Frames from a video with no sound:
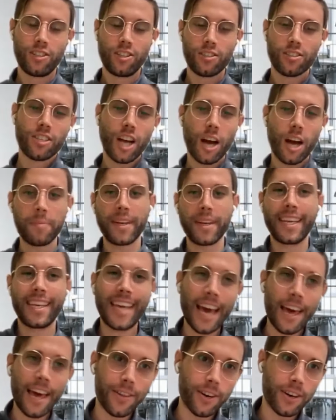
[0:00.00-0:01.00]
Just coming
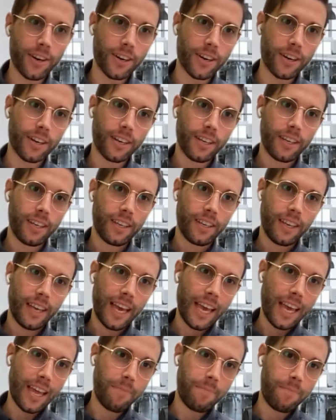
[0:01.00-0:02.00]
together
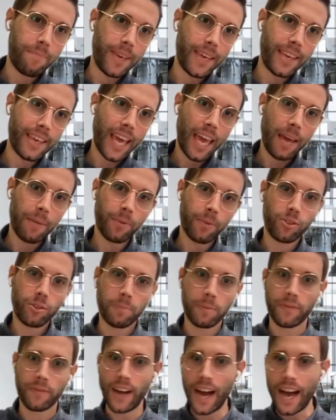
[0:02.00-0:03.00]
and being able
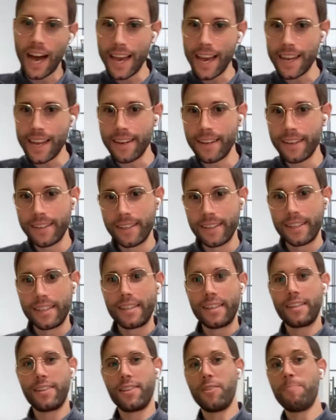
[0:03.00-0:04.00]
to provide
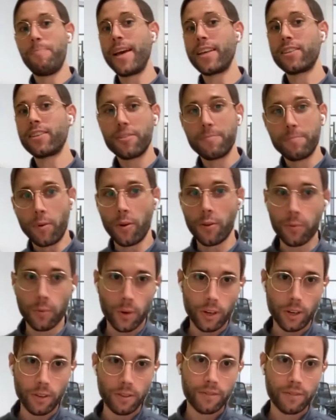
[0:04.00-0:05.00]
the best of both
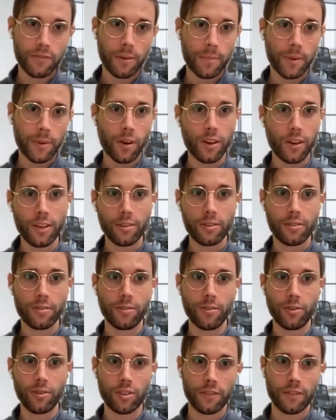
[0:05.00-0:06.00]
worlds, from an audio
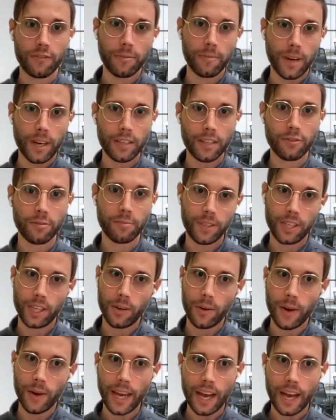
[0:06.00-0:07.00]
solution from us, from
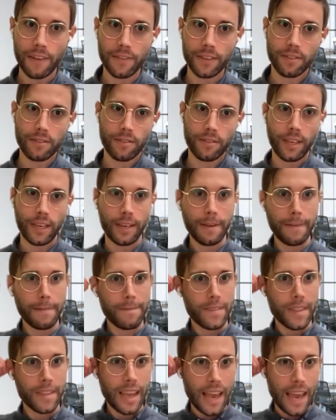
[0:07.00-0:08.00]
TOA, obviously,
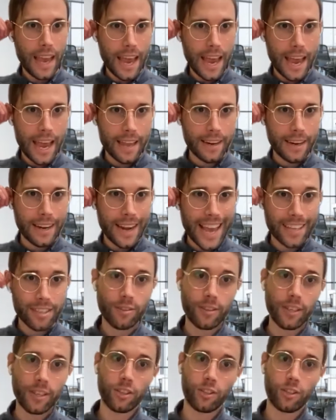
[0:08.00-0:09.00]
and an
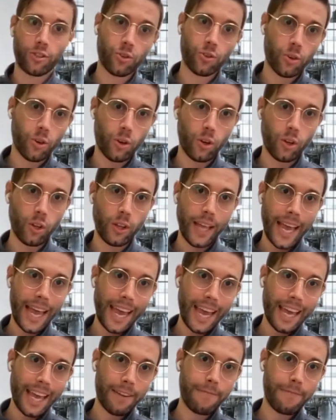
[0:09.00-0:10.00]
excellent control
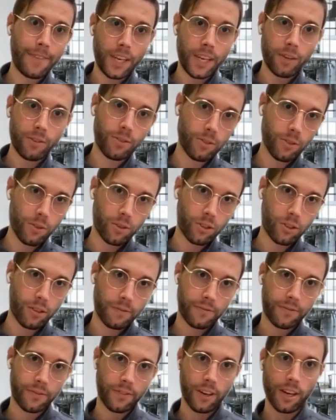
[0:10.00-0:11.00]
and a video
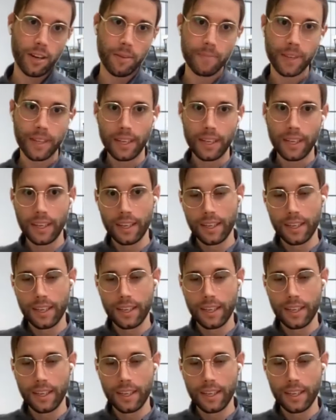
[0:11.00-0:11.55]
solution from